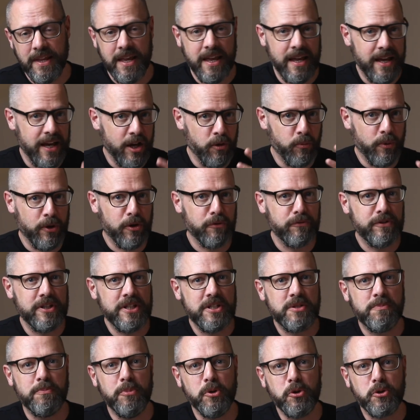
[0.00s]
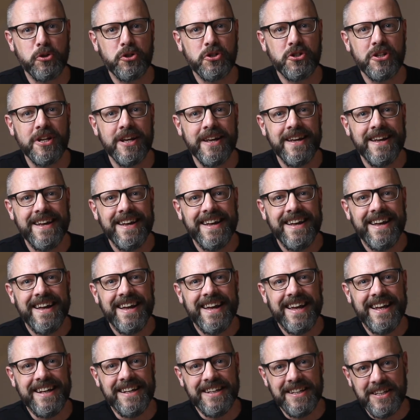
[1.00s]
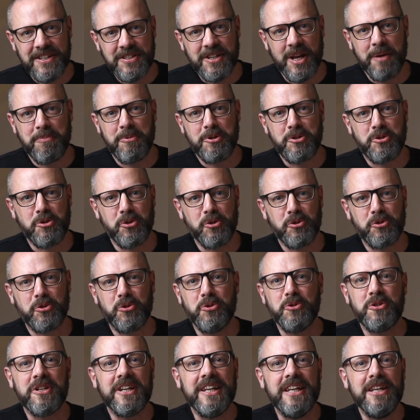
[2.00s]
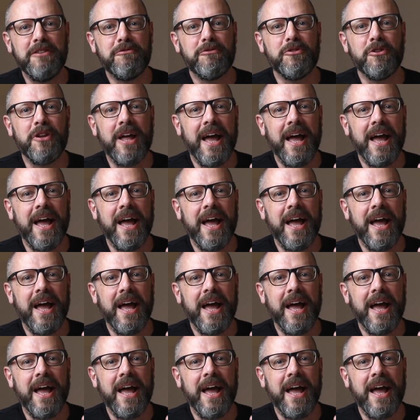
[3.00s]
And one of these books in this episode could even